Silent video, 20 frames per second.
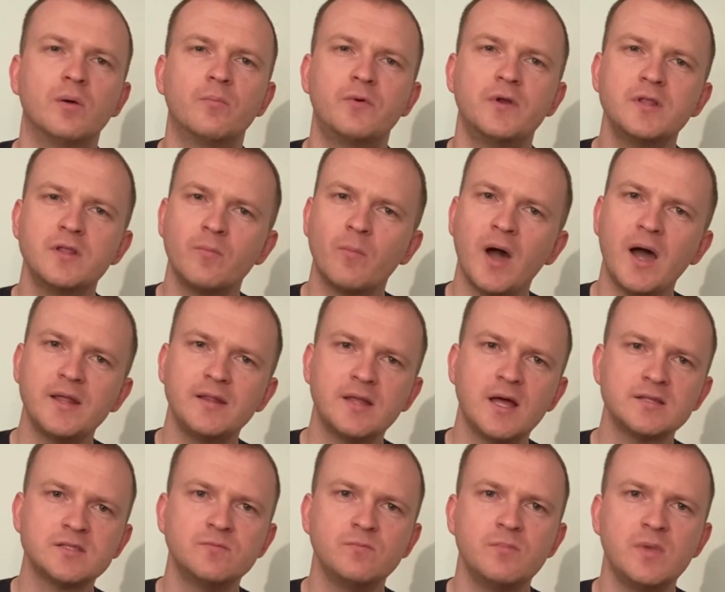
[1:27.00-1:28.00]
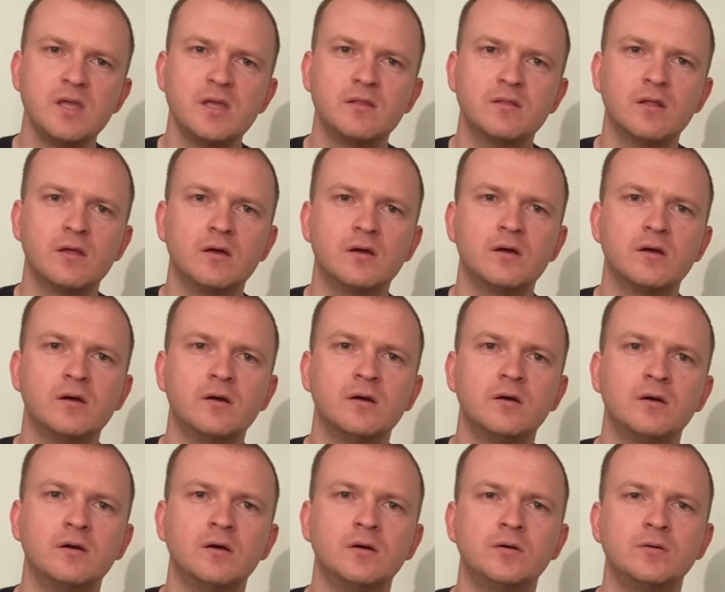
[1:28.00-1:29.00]
Printing money doesn't mean
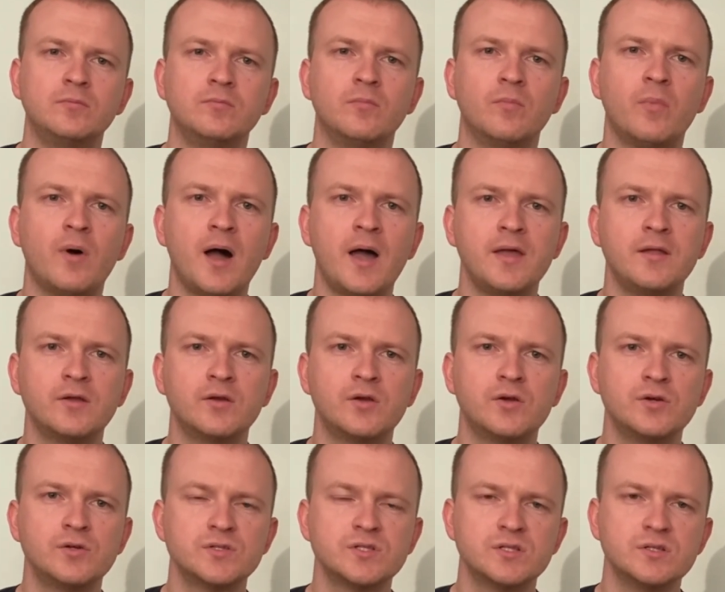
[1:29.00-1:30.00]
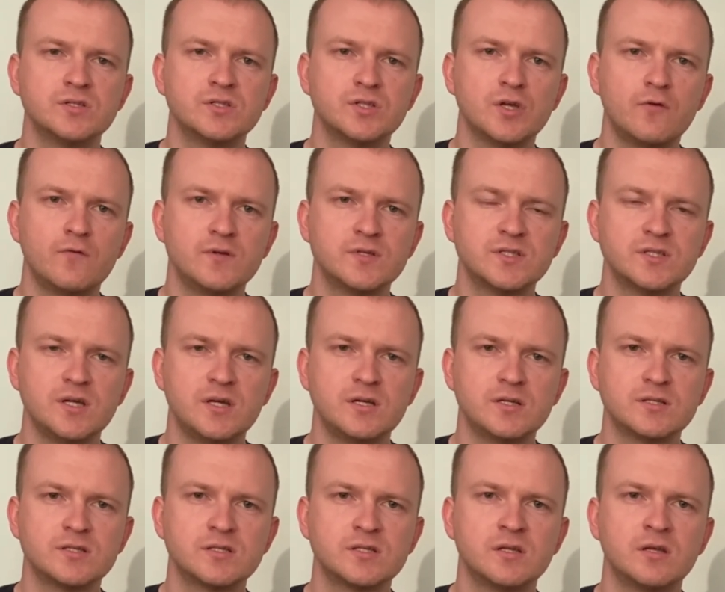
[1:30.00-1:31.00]
buying goods and
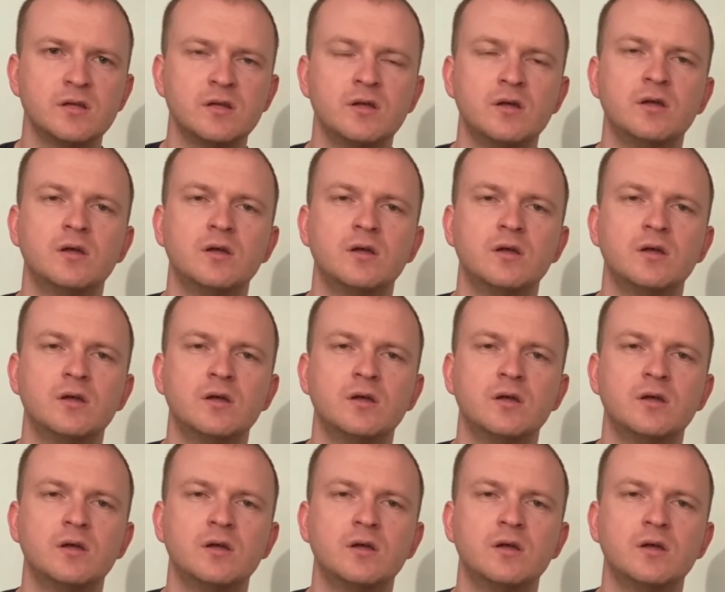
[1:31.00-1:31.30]
services